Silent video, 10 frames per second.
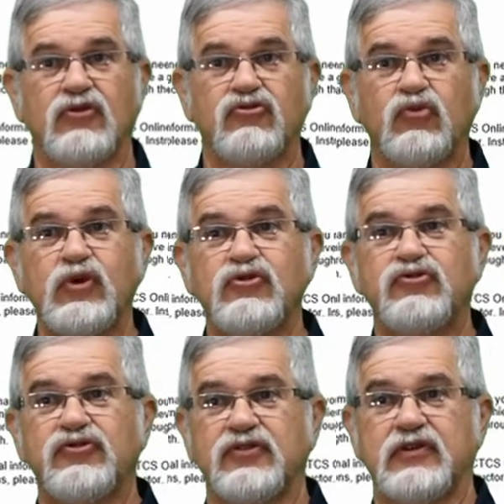So we use
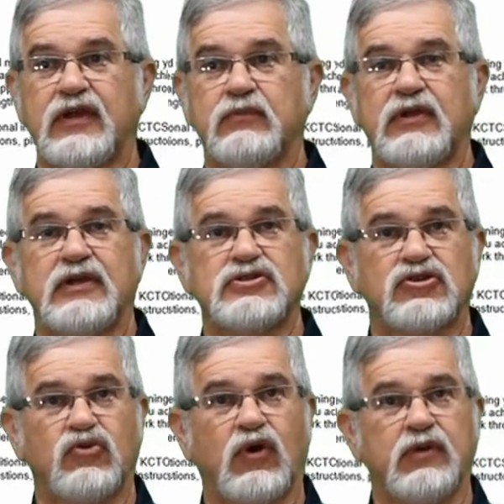this
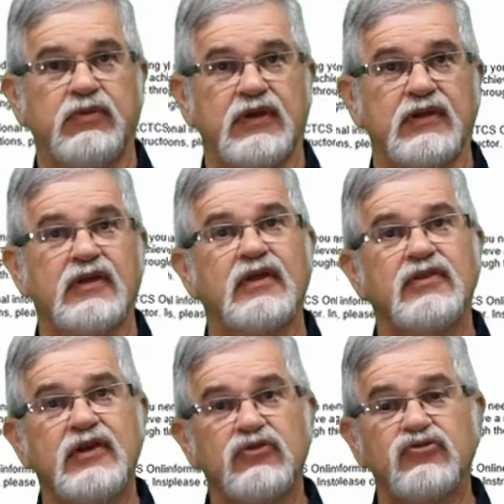Camtasia quite a bit.
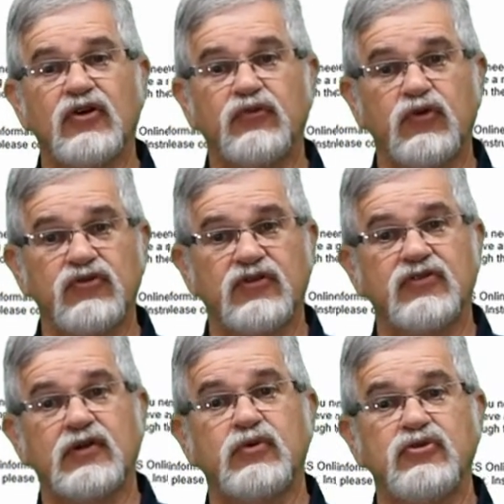The other software, as I
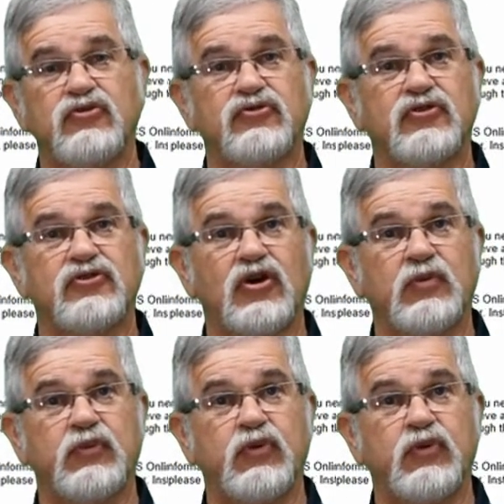said, we use is Adobe